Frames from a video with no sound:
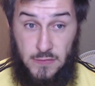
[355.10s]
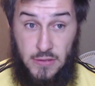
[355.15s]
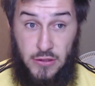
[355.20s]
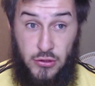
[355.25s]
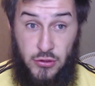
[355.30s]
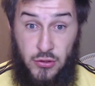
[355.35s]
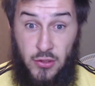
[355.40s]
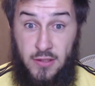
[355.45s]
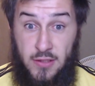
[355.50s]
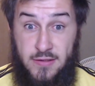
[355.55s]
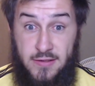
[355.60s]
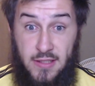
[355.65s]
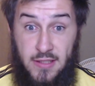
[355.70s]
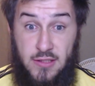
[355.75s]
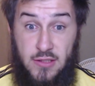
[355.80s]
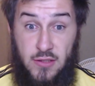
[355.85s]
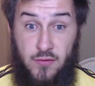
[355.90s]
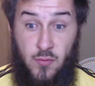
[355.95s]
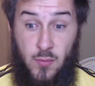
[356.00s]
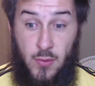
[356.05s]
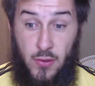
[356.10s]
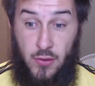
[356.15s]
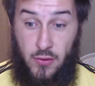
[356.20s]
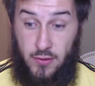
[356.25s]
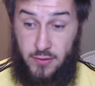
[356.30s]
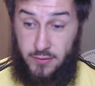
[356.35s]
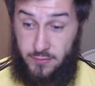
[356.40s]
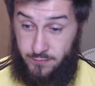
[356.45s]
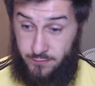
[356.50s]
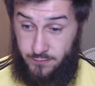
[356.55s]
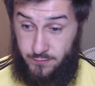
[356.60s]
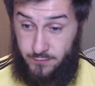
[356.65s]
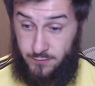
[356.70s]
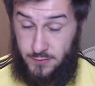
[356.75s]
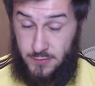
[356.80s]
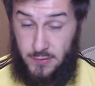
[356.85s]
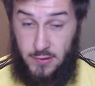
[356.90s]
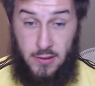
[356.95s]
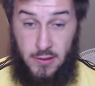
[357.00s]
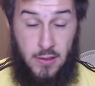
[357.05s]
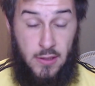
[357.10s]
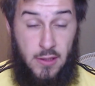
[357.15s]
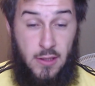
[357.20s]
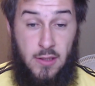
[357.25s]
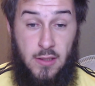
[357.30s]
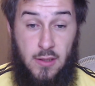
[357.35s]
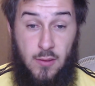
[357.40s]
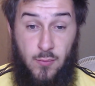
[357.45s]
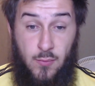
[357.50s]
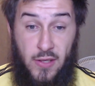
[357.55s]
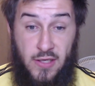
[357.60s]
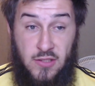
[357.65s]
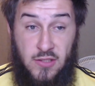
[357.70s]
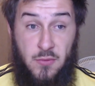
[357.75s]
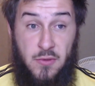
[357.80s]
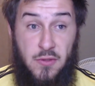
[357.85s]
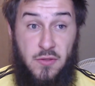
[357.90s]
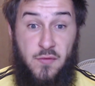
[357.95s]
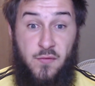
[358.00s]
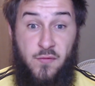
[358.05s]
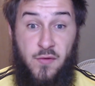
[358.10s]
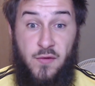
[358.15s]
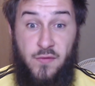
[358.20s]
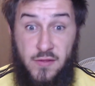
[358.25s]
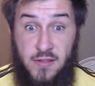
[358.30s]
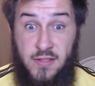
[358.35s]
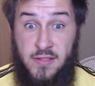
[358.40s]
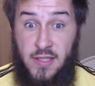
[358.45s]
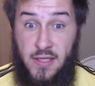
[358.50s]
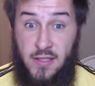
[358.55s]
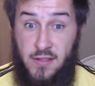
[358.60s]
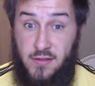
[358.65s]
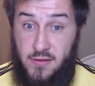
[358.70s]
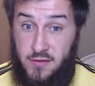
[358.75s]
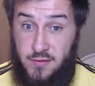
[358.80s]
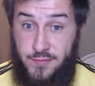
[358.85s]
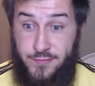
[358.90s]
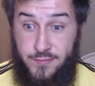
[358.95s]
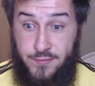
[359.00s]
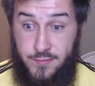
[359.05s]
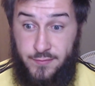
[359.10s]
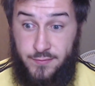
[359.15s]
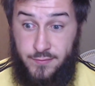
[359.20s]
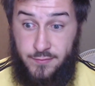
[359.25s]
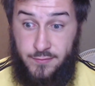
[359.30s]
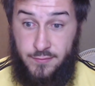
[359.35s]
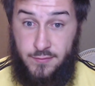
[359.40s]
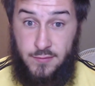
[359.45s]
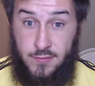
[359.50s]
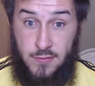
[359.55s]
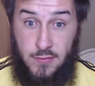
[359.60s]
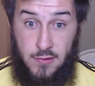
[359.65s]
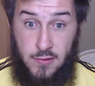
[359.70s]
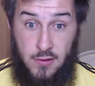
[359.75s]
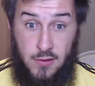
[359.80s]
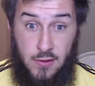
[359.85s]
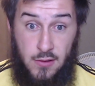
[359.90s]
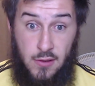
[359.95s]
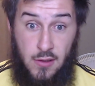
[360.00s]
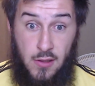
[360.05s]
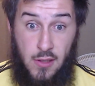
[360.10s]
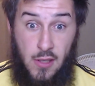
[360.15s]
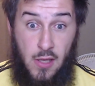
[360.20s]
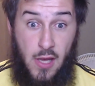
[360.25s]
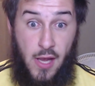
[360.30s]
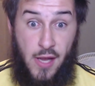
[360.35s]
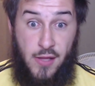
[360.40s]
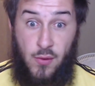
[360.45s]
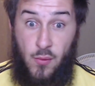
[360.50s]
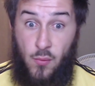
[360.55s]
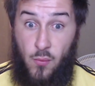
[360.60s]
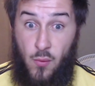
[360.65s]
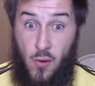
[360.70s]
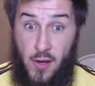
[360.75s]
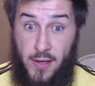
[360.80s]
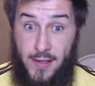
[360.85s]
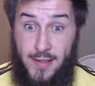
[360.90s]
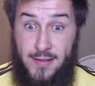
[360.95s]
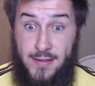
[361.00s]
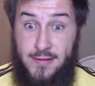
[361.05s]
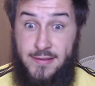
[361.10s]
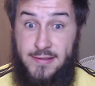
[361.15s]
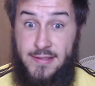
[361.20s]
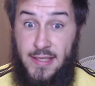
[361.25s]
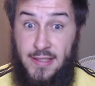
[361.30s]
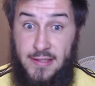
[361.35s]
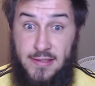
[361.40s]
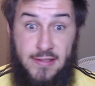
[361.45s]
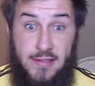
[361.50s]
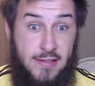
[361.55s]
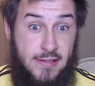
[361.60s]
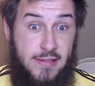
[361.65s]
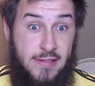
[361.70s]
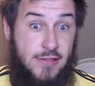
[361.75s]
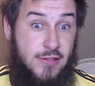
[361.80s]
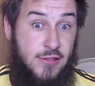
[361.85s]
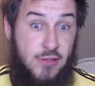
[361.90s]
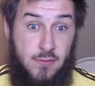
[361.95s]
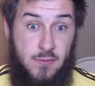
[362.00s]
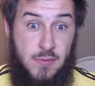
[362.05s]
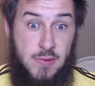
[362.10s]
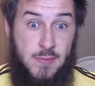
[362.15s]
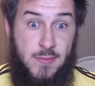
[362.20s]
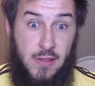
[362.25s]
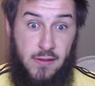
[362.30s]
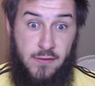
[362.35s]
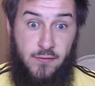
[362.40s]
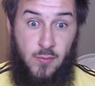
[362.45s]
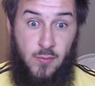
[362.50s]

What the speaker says: United States of America. Place where there's 50 states, and Hawaii technically shouldn't be part of